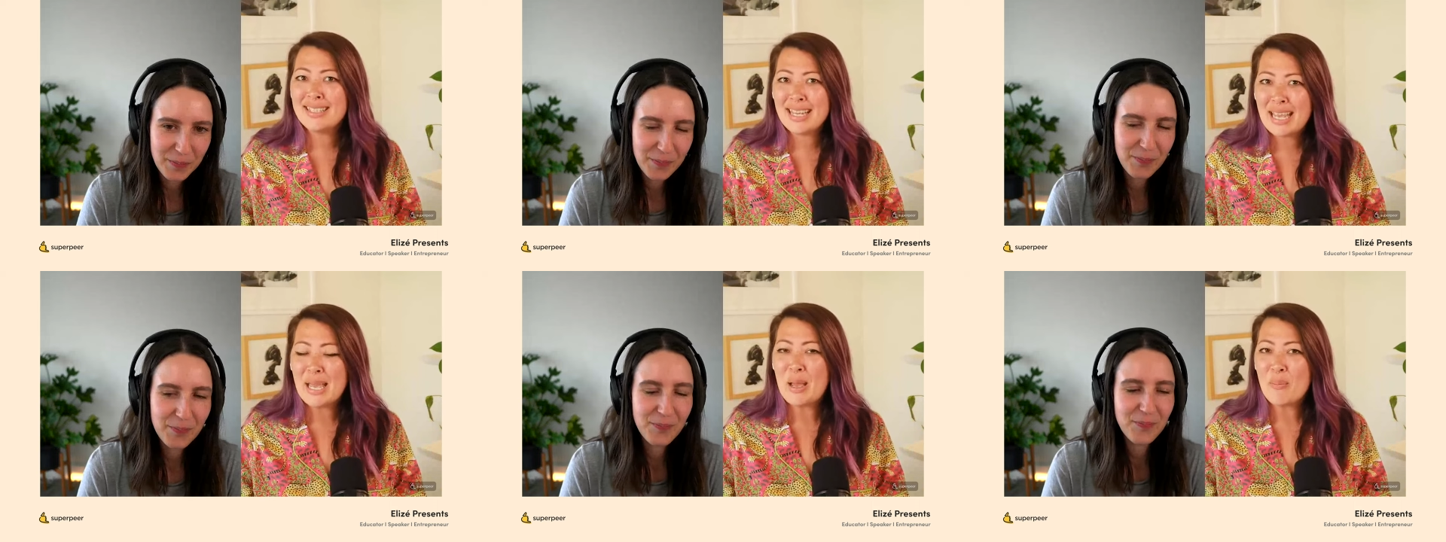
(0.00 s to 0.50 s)

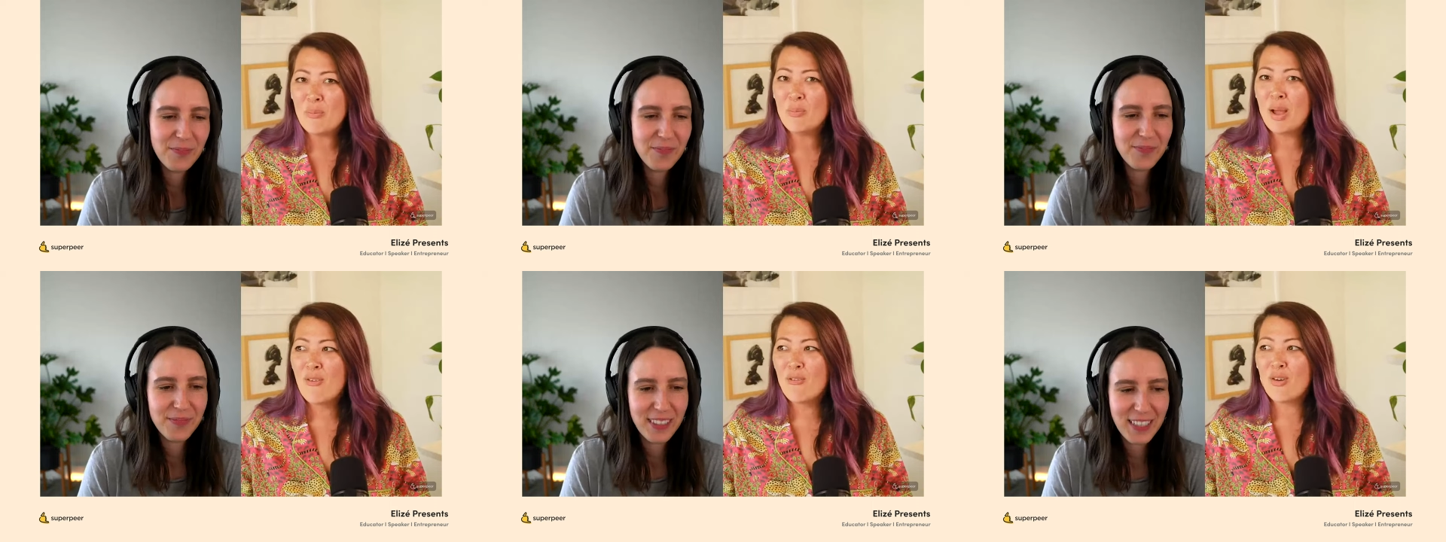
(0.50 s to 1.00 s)
Speaker 1: him
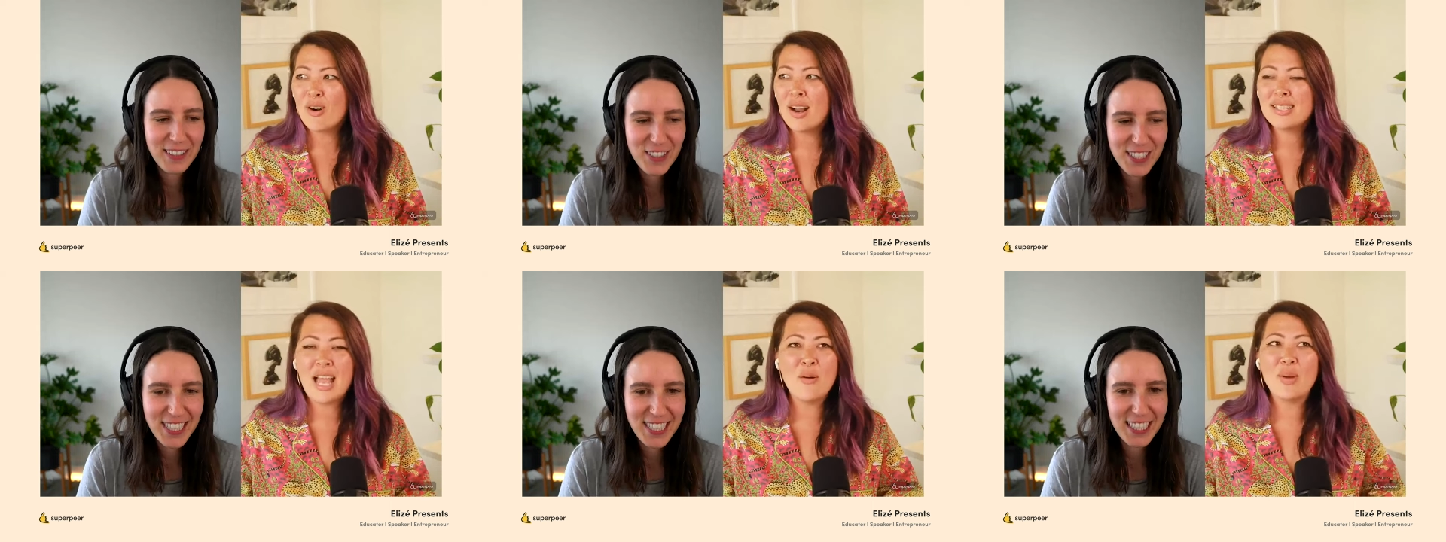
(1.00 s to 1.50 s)
mm, for us.
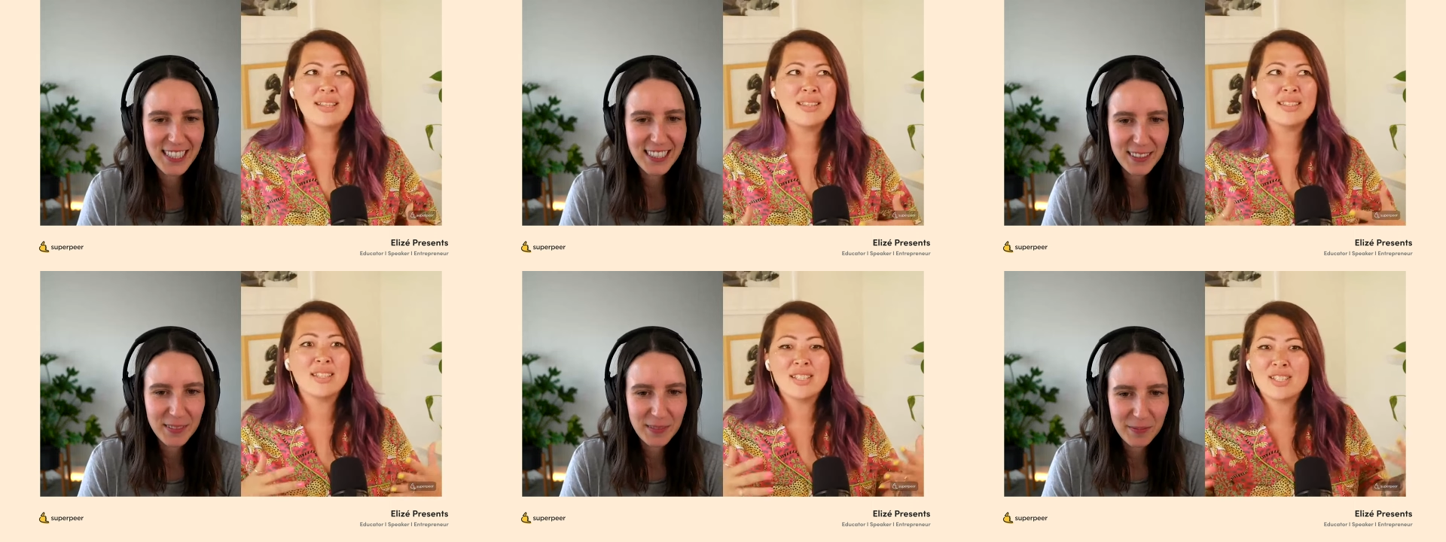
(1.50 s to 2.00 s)
And we saw him
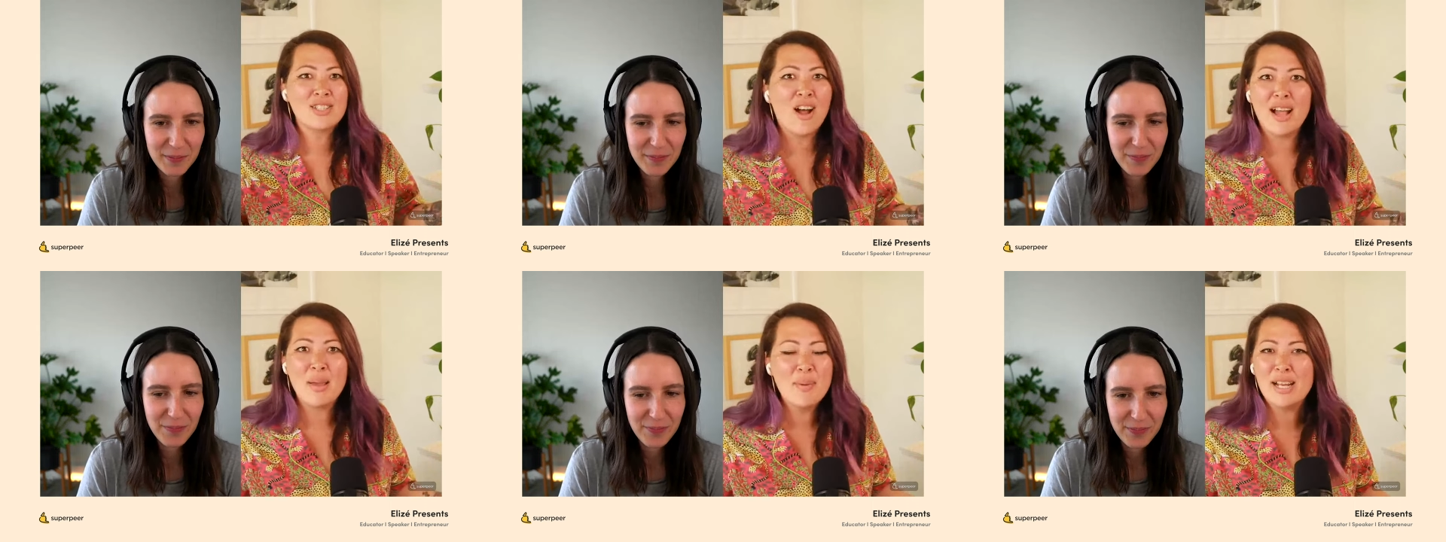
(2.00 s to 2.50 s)

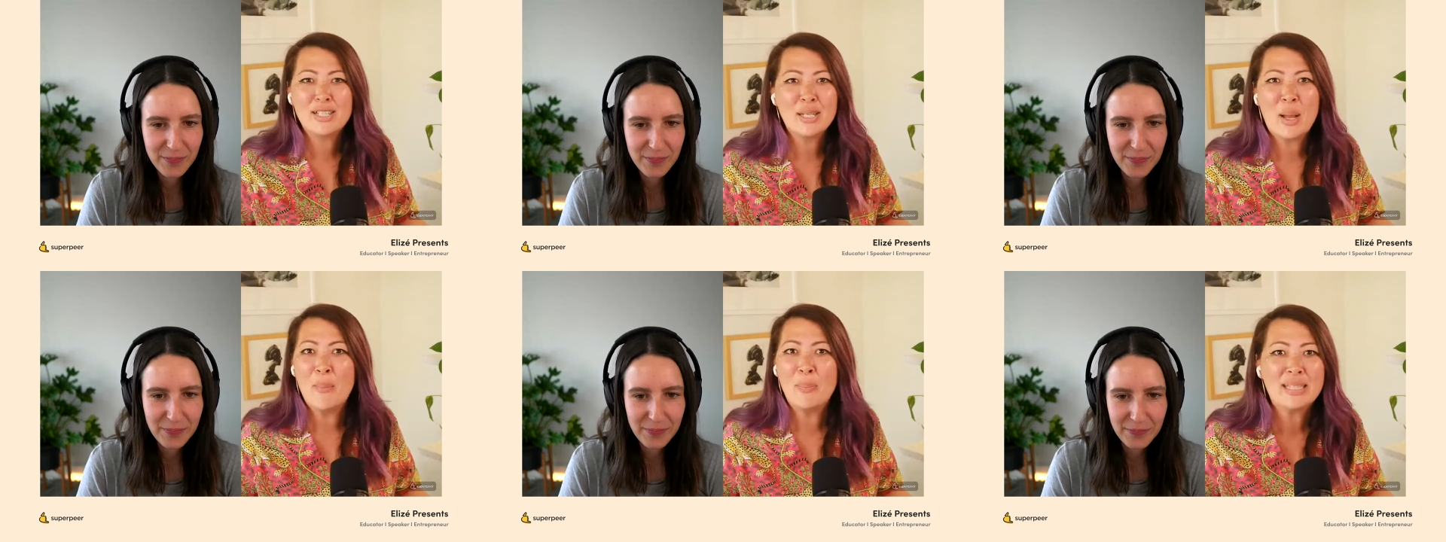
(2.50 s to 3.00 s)
in a
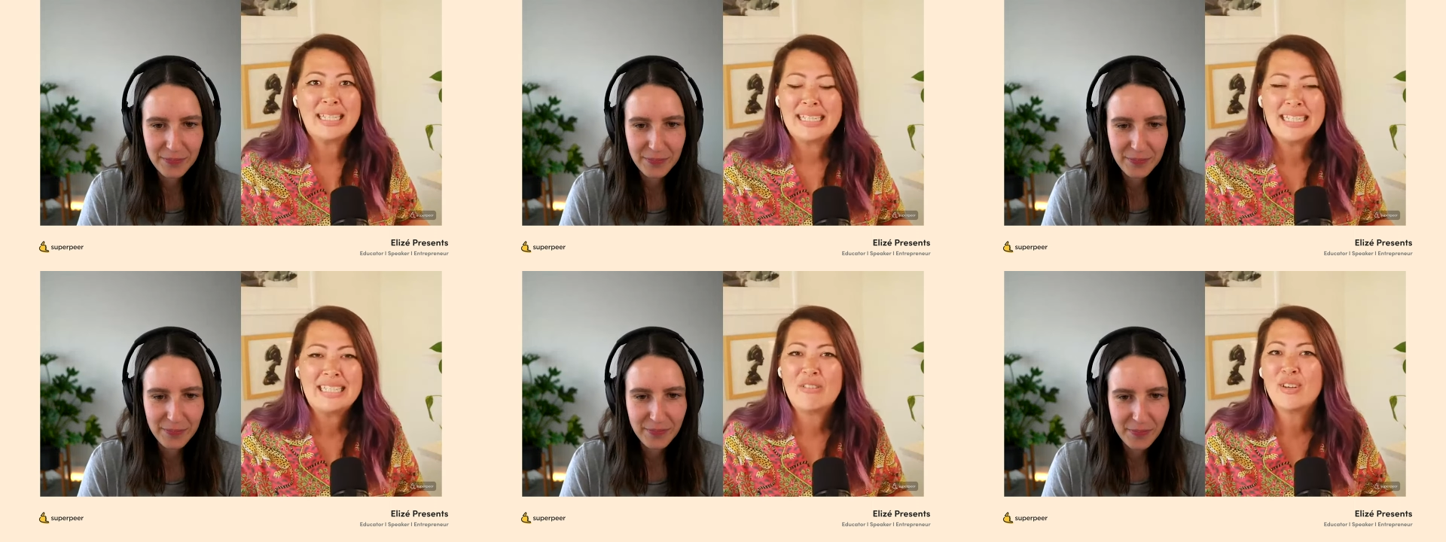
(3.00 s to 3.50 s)
completely
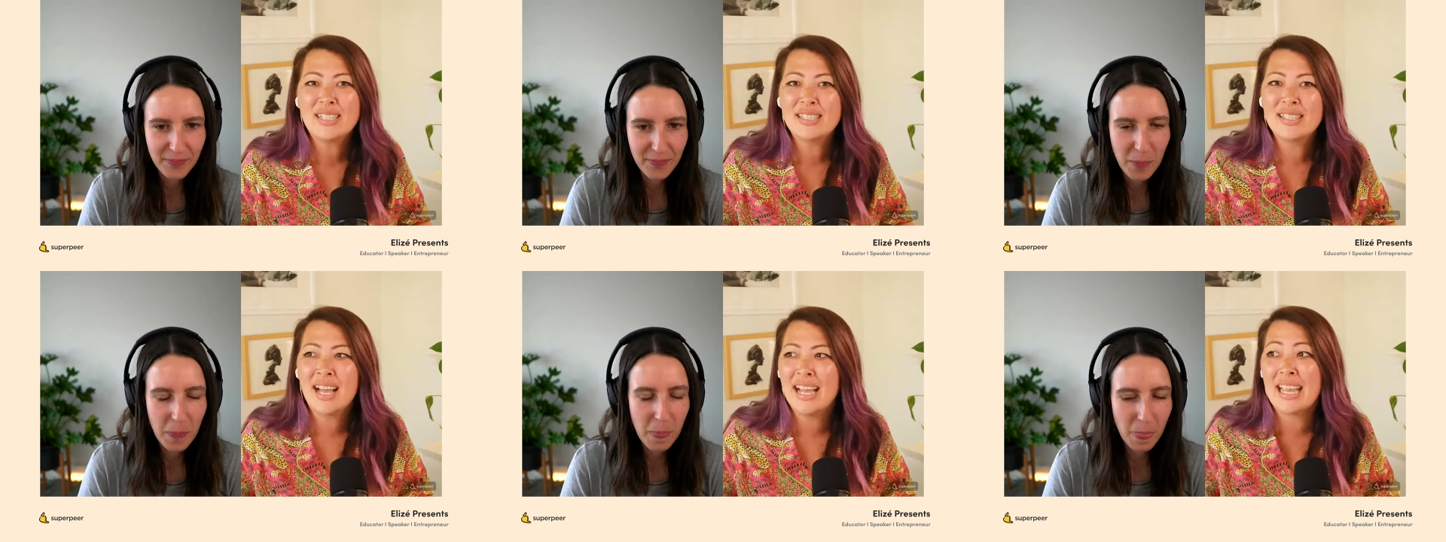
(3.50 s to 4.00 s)
different
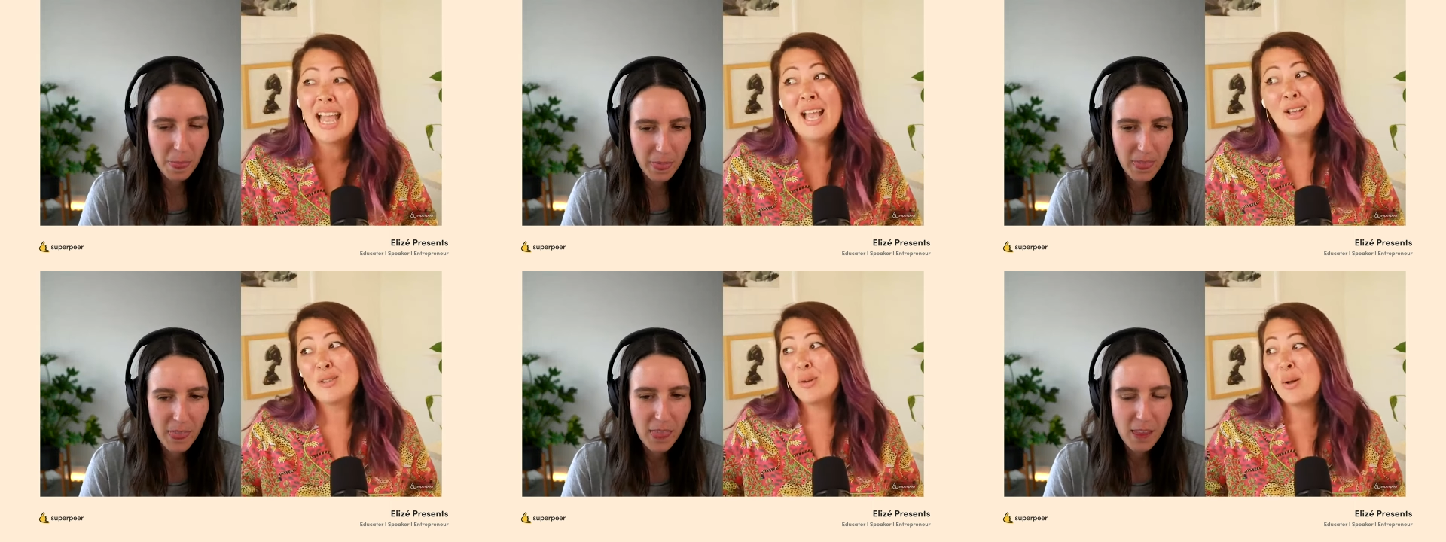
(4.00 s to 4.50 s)
light.
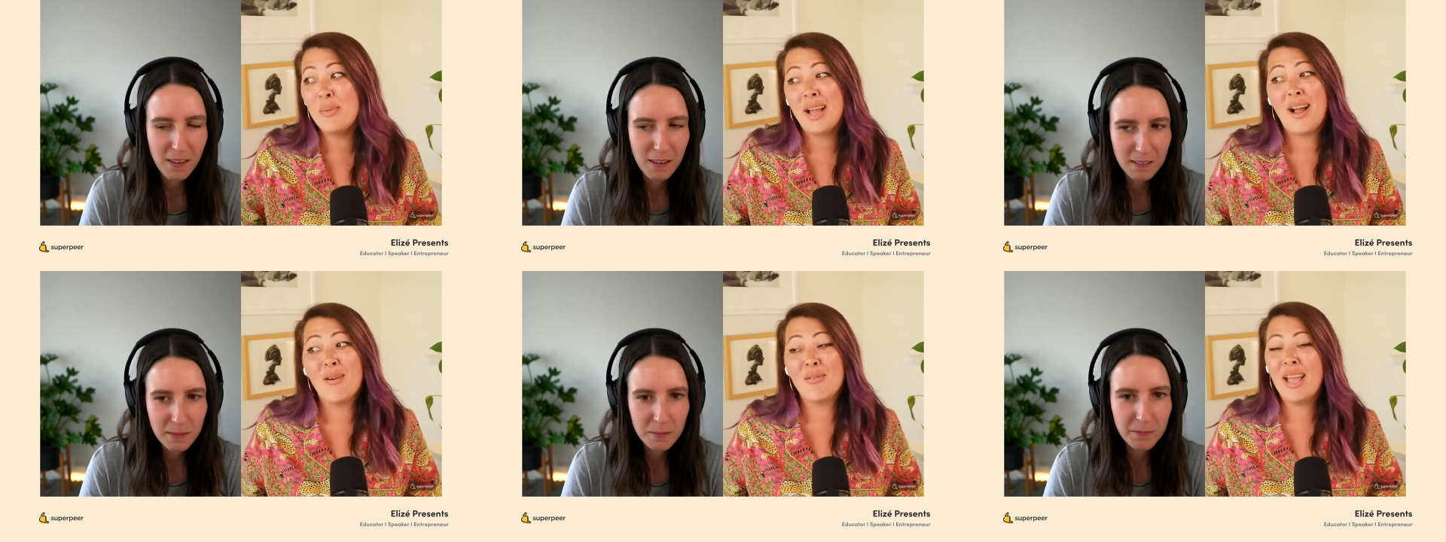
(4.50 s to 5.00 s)
So I'm like,
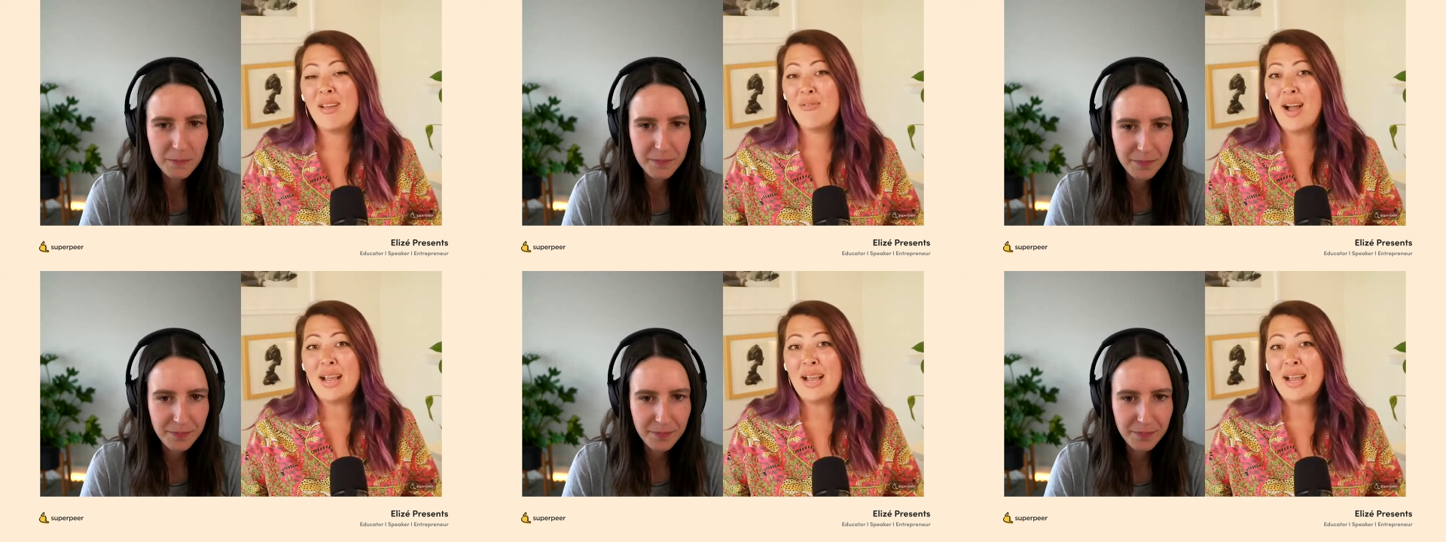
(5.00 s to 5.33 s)
okay, find,